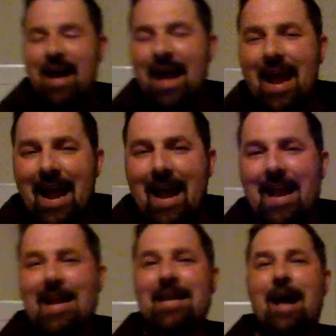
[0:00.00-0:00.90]

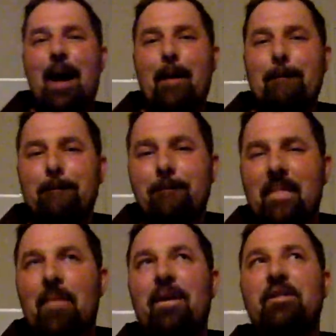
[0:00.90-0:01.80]
And
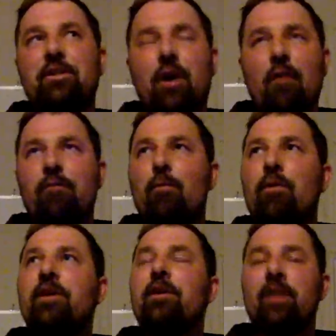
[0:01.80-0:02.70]
my sophomore
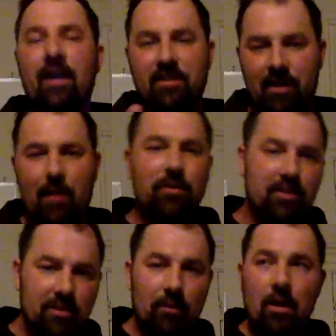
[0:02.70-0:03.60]
year, like I said, I
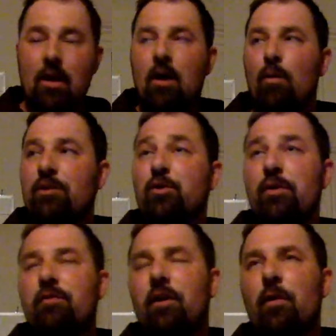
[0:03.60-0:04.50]
was
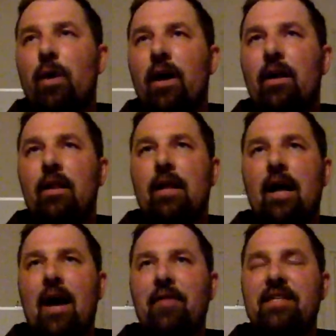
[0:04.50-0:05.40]
doing very well
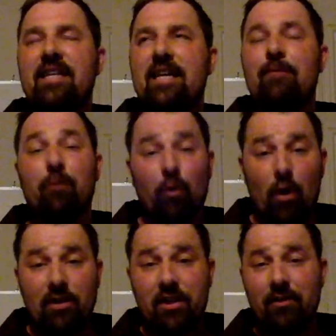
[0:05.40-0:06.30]
on the team for
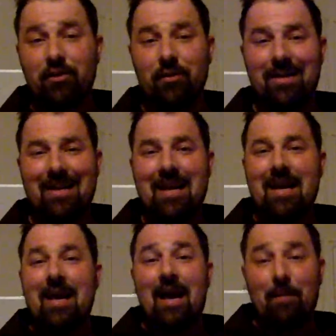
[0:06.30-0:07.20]
cross country,
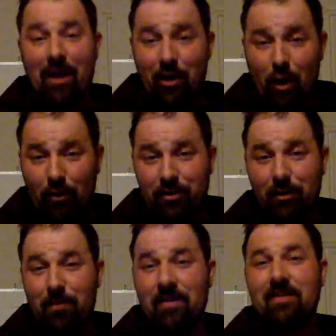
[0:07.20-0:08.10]
and my coach
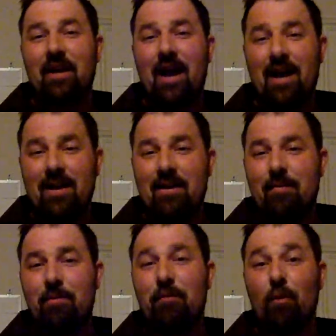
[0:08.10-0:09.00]
took me aside
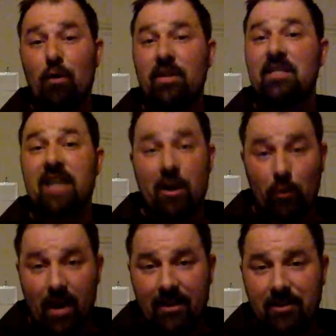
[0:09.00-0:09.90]
before the state
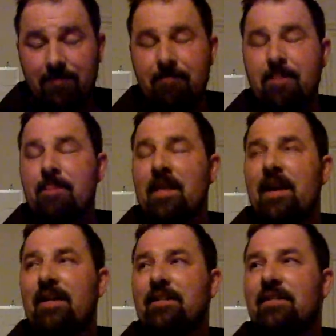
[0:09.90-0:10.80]
race
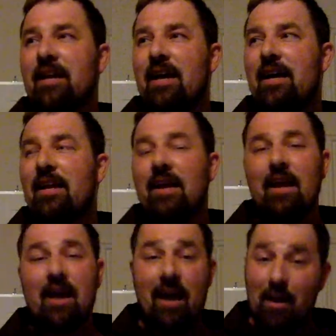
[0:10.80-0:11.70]
and said,
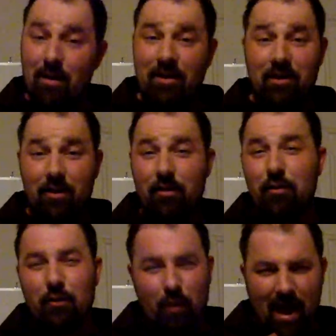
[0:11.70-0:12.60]
"Eric,
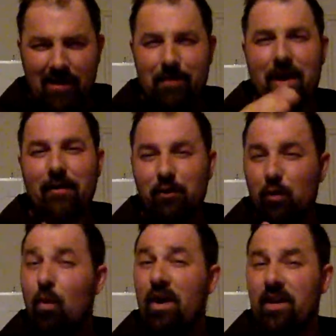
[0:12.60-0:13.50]
you're ranked about
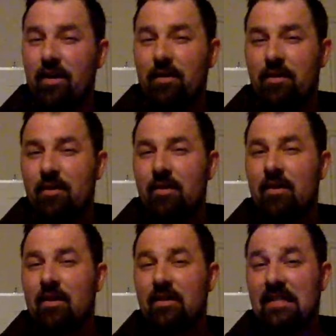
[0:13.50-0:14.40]
20th,
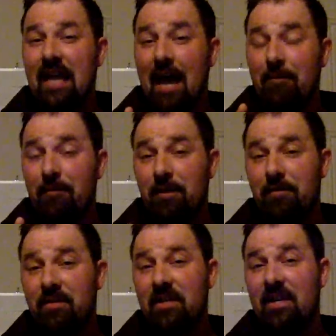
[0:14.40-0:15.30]
top
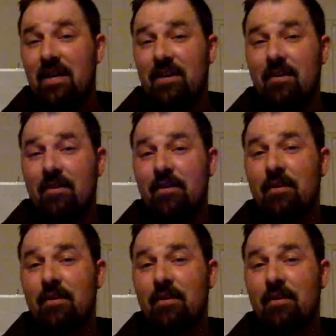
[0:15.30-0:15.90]
15,